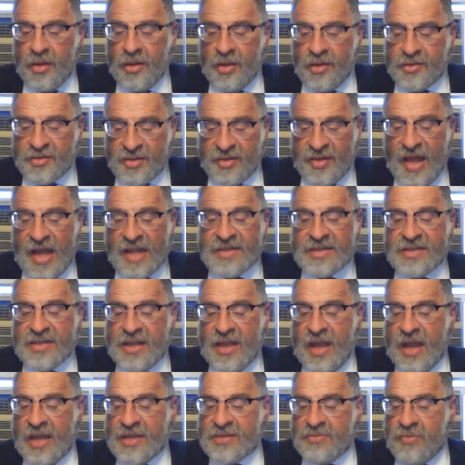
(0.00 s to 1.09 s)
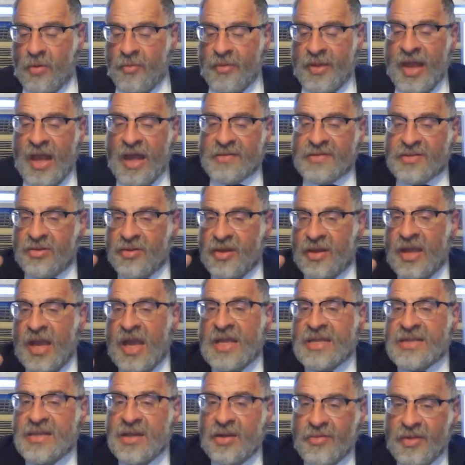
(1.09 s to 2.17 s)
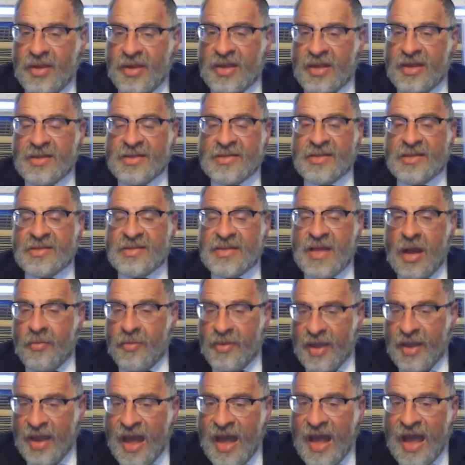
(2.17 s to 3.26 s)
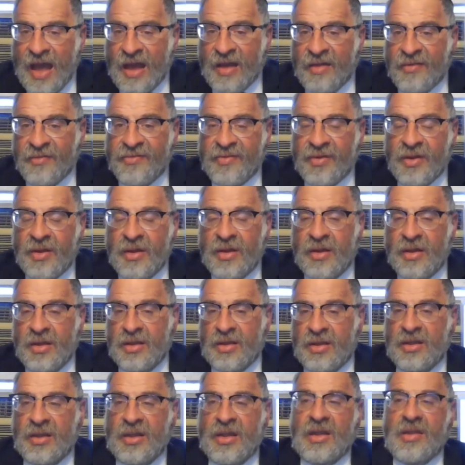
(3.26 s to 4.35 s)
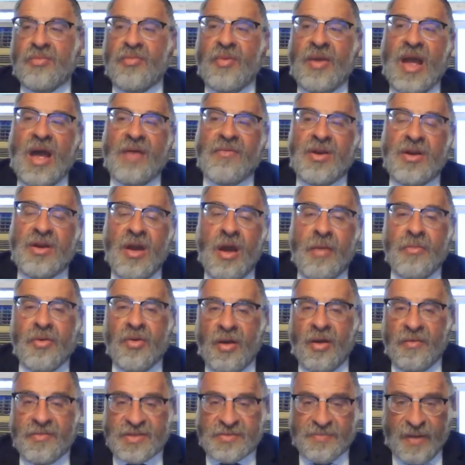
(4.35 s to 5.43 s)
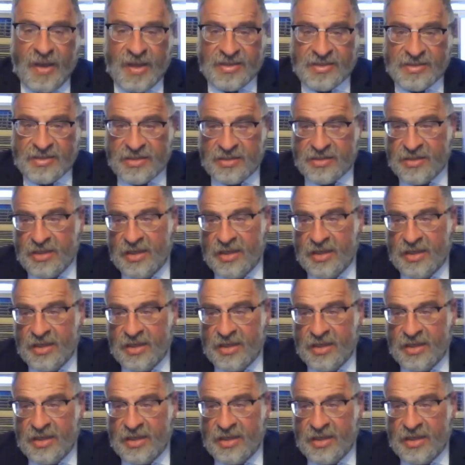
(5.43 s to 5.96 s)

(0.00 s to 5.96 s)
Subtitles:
So that's the case. What we have, so the case here is that we have a number of spices.